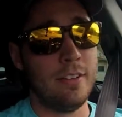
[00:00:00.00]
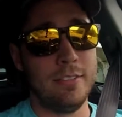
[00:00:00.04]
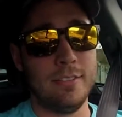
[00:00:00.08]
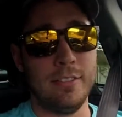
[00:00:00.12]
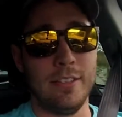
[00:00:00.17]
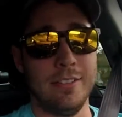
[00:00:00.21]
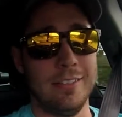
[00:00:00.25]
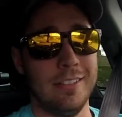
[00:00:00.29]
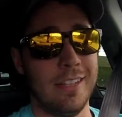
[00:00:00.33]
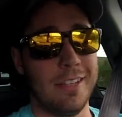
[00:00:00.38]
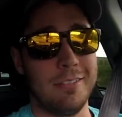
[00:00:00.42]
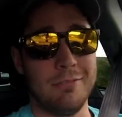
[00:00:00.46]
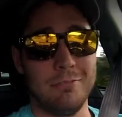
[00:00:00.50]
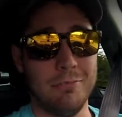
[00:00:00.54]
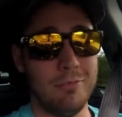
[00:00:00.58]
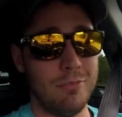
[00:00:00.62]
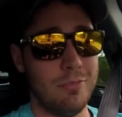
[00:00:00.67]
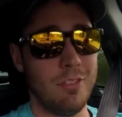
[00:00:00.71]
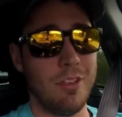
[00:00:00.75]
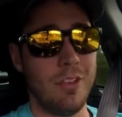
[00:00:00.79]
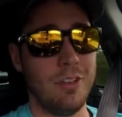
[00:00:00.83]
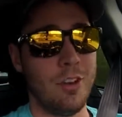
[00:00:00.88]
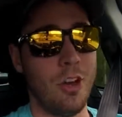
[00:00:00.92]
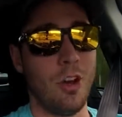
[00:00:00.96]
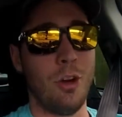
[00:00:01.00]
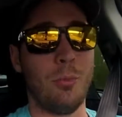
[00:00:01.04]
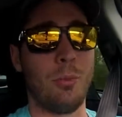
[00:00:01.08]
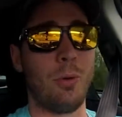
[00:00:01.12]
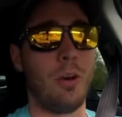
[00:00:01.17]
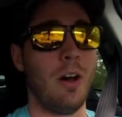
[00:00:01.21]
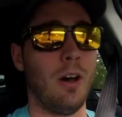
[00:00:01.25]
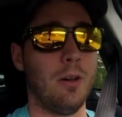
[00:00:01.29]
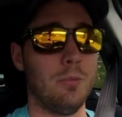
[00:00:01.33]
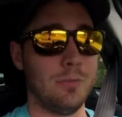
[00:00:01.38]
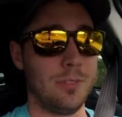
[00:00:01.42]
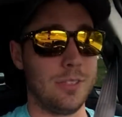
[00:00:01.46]
and like, no
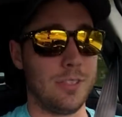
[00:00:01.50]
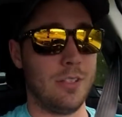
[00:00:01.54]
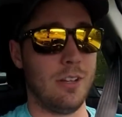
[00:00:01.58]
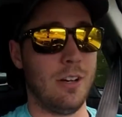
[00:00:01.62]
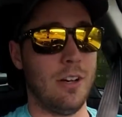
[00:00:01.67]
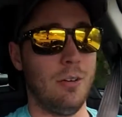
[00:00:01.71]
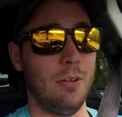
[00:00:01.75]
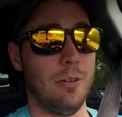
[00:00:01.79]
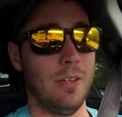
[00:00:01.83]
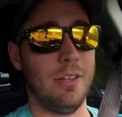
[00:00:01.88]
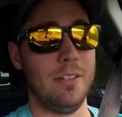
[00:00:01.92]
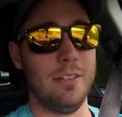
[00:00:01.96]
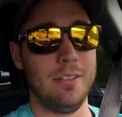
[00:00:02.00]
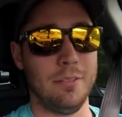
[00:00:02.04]
problems at all with it.